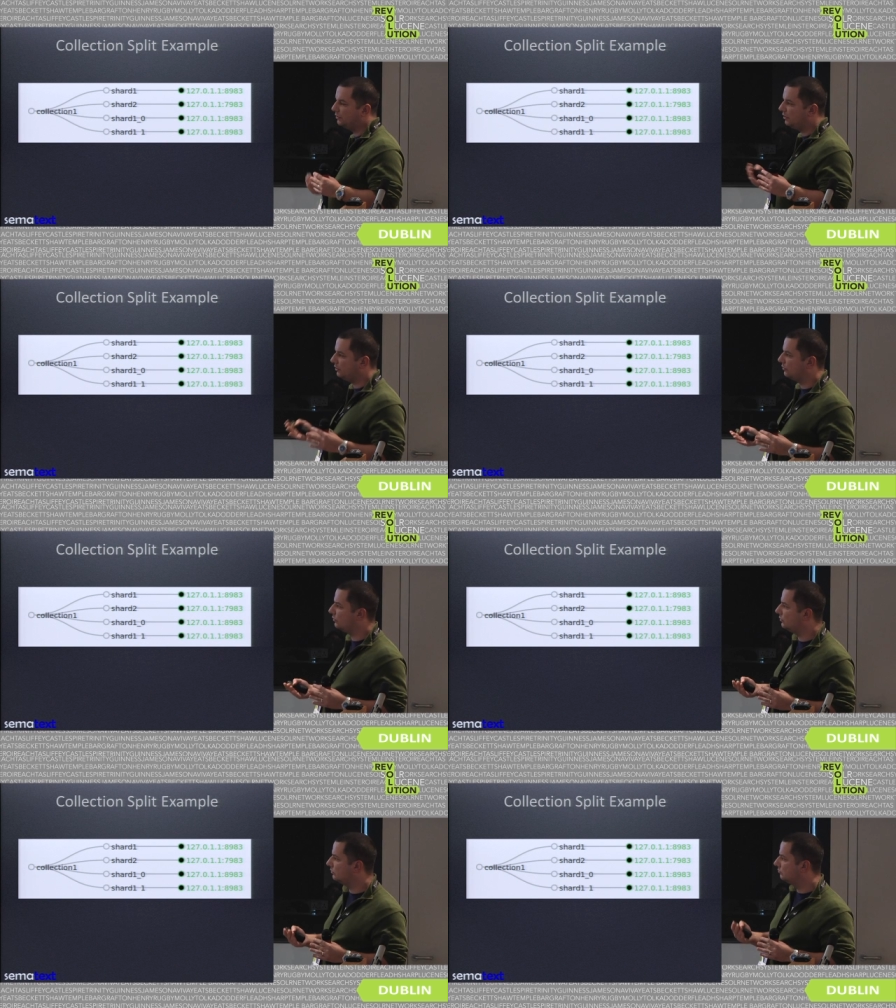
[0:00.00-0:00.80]
you need
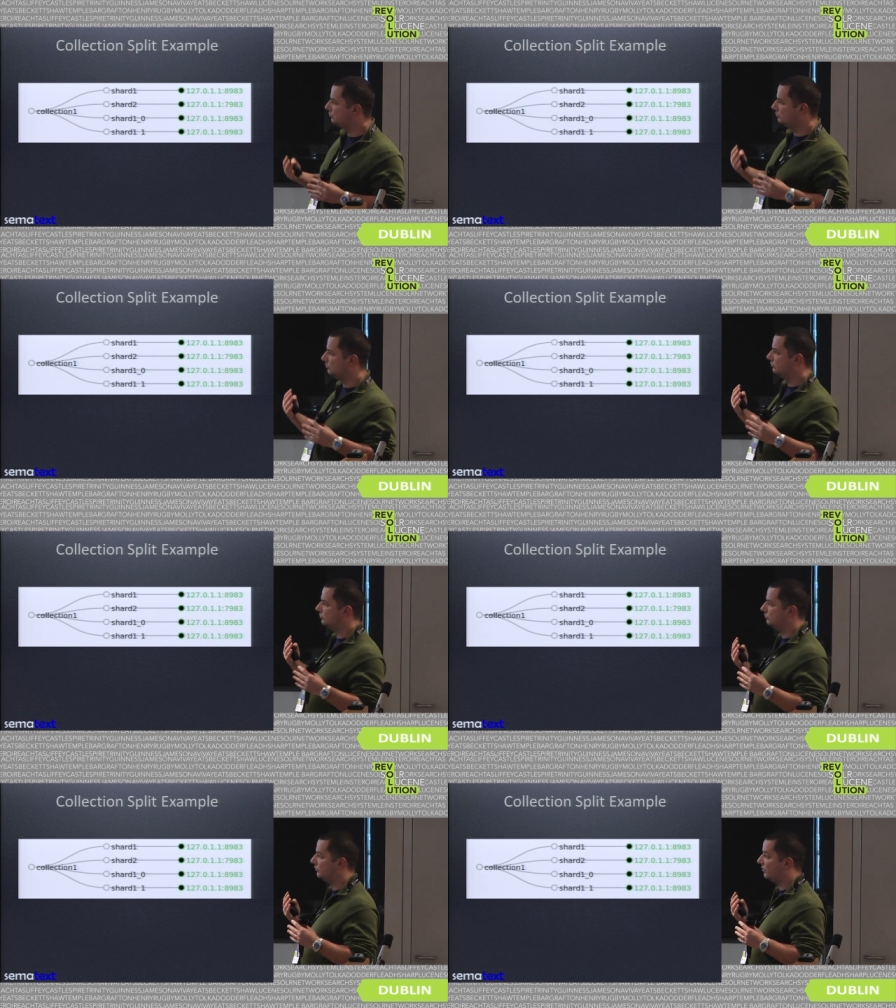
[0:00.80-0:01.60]
to
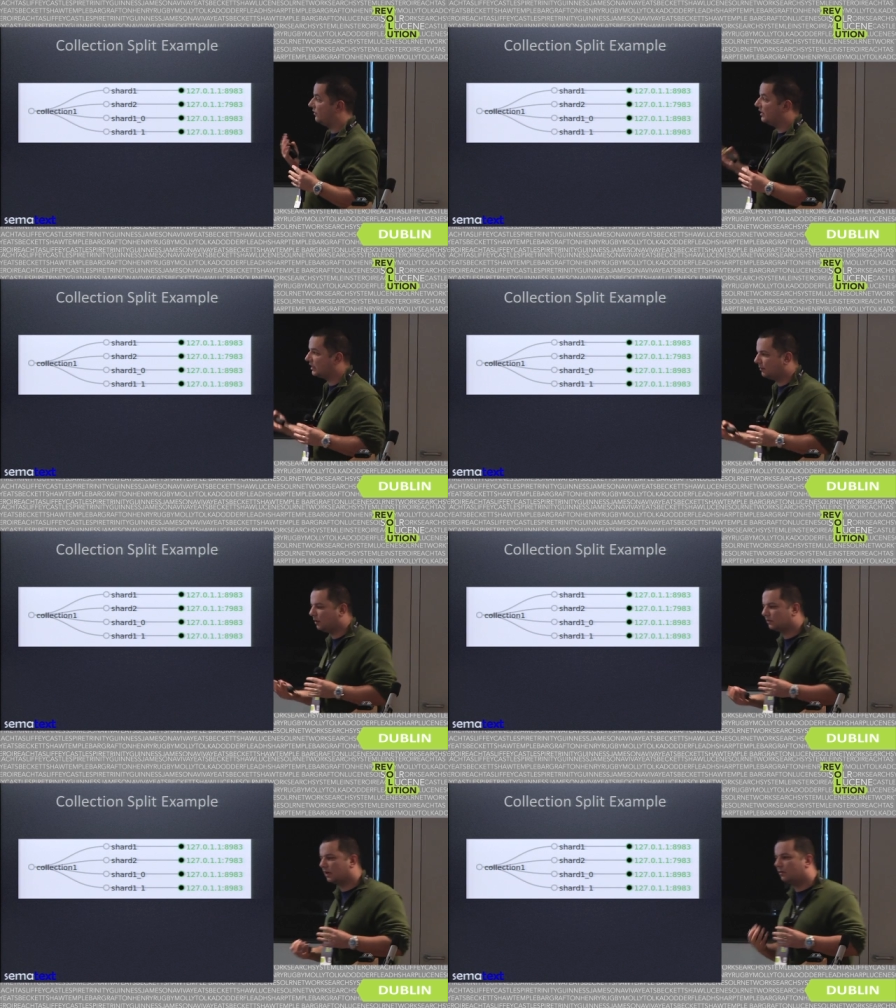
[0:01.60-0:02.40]
mm, think
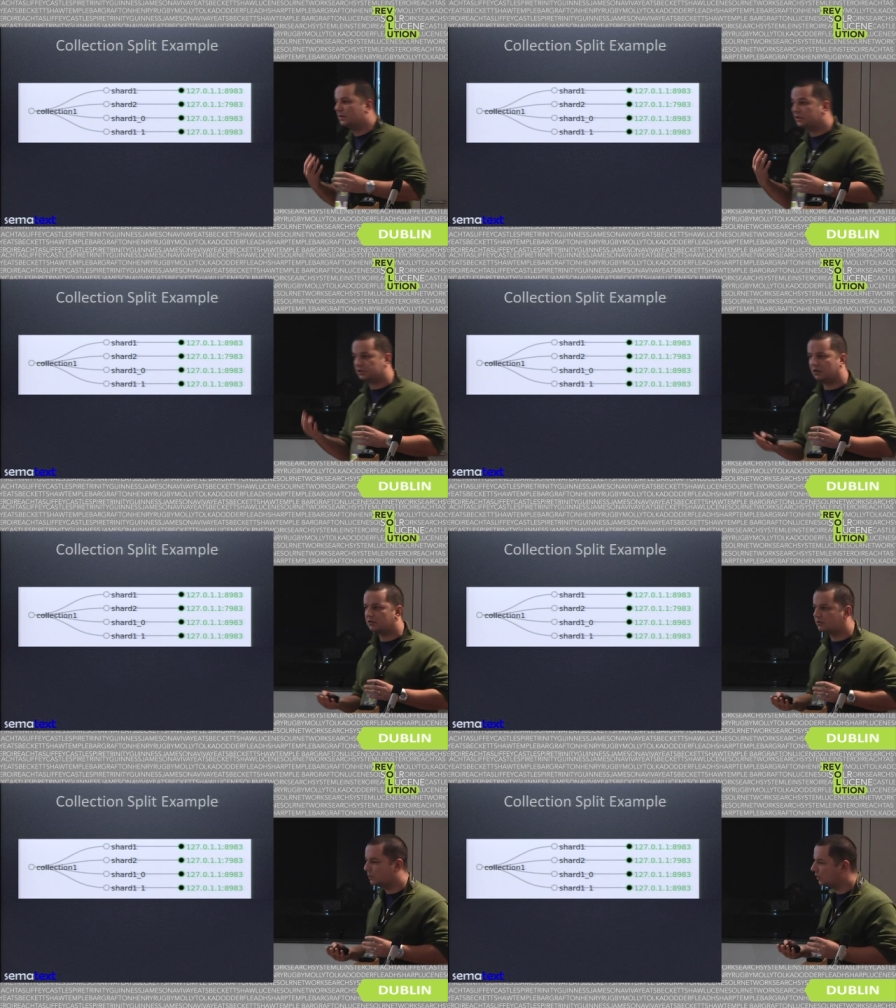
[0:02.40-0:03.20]
about how many
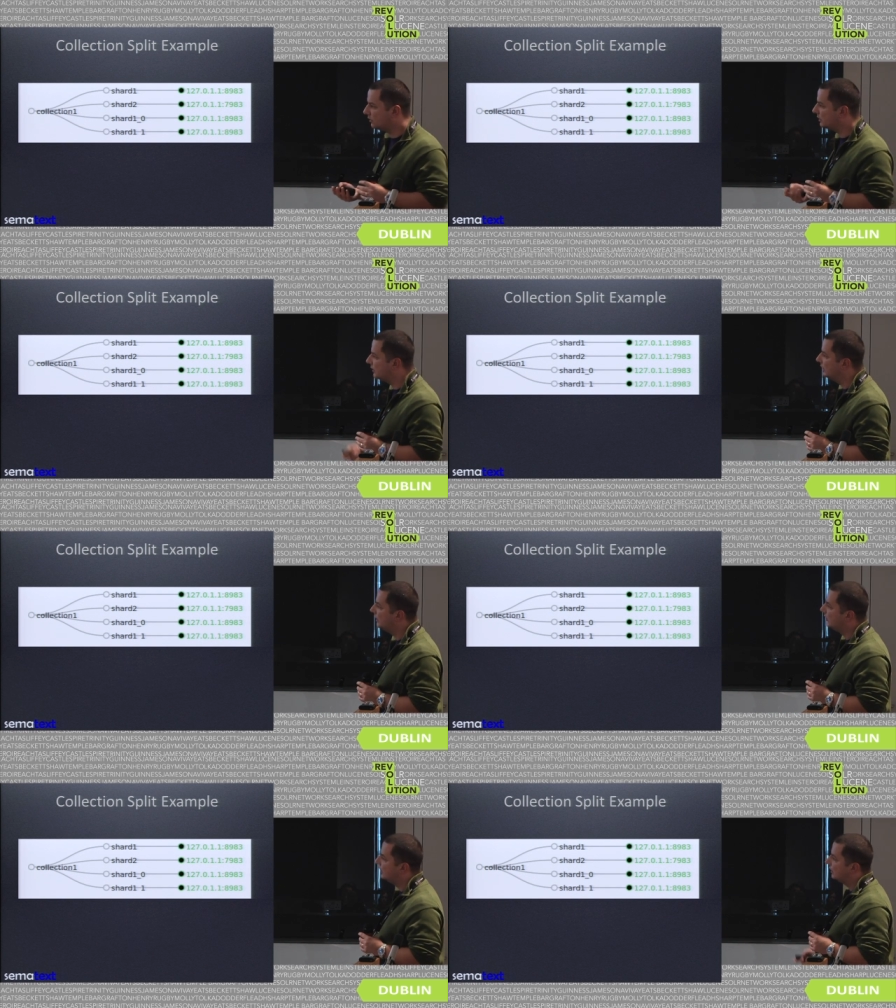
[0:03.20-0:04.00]
shards you want
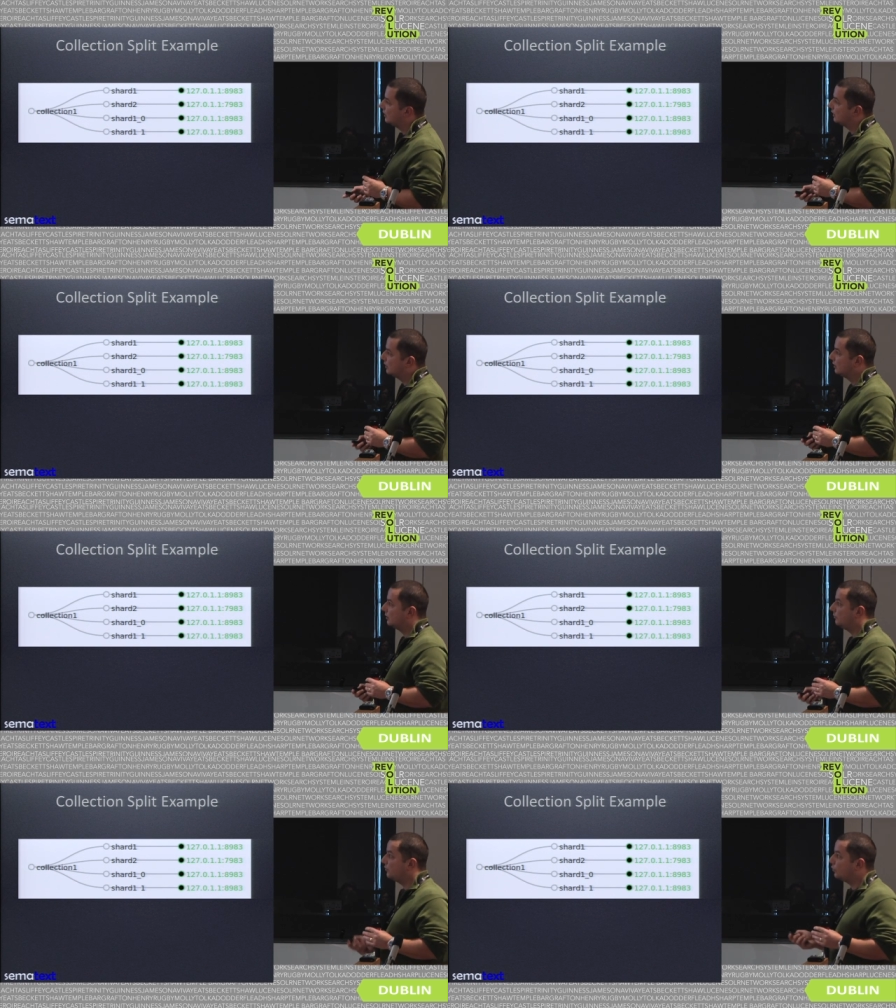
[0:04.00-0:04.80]

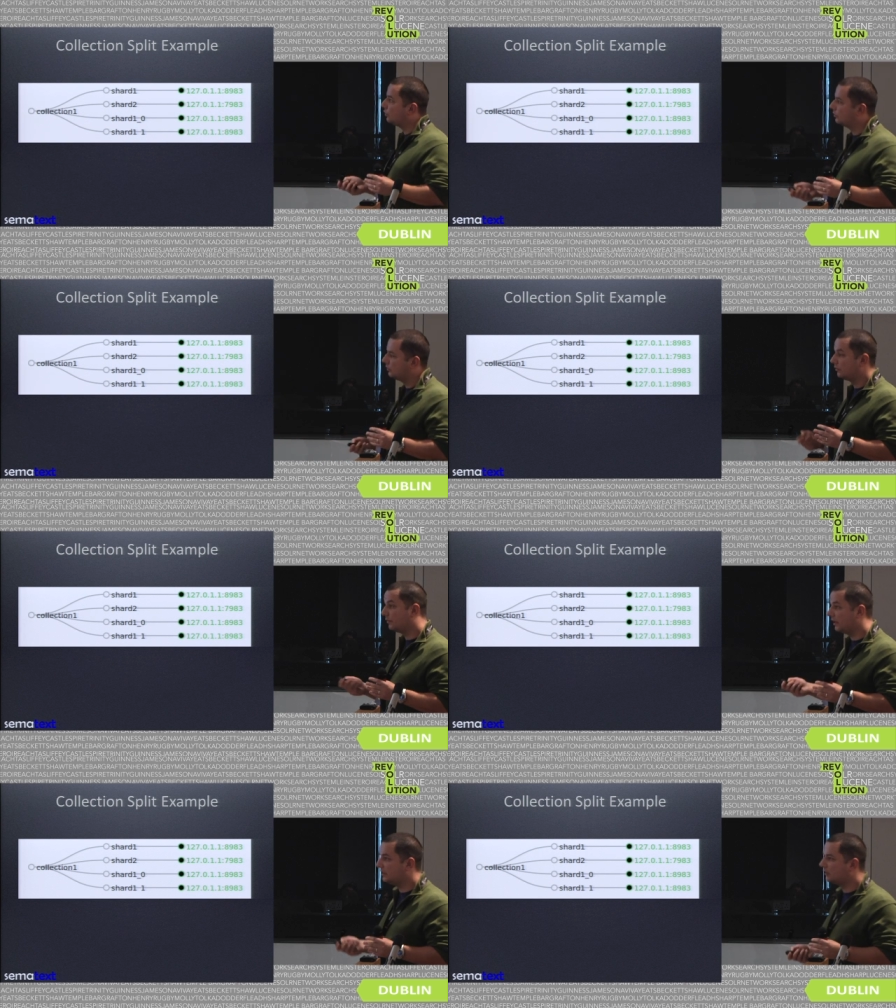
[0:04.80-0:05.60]
uh, before
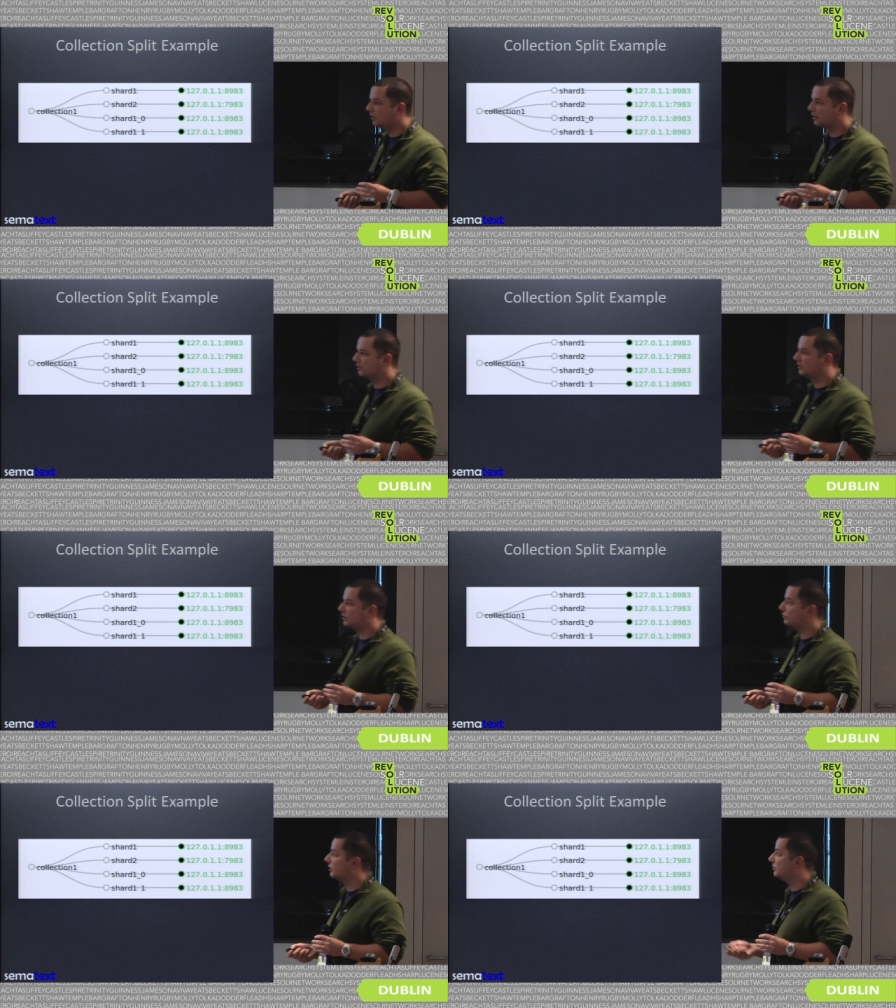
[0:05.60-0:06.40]
creating collections
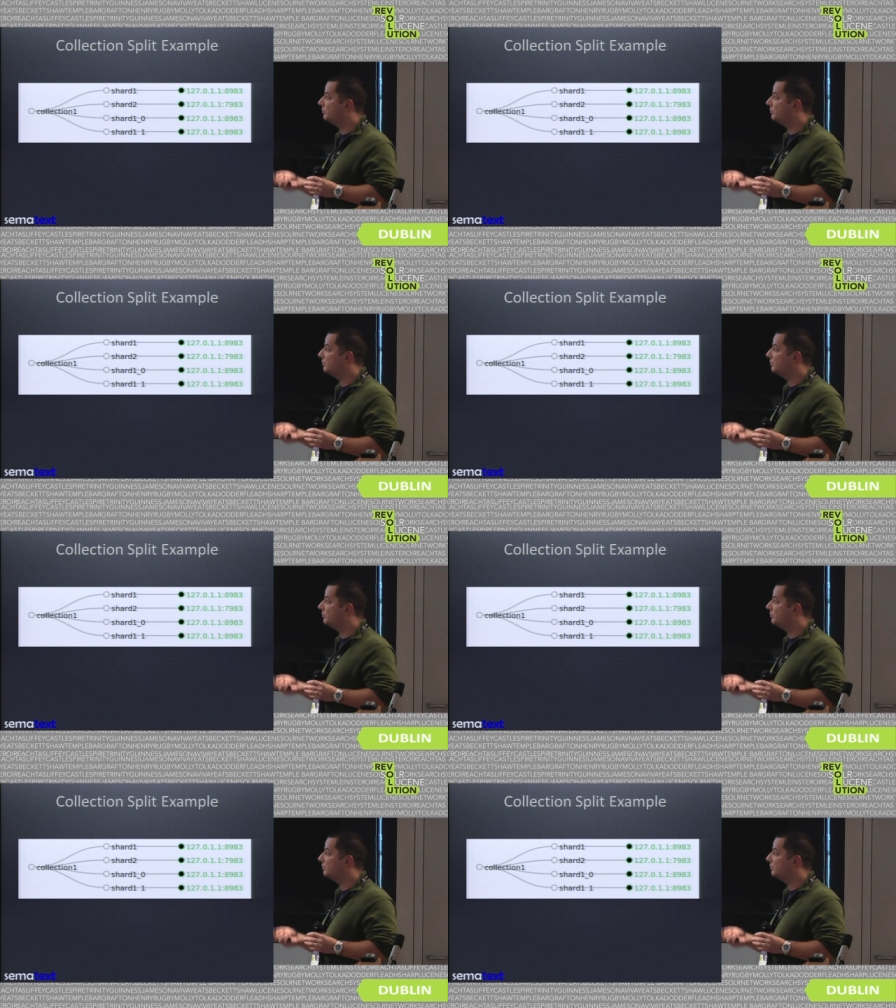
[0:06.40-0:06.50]
actually.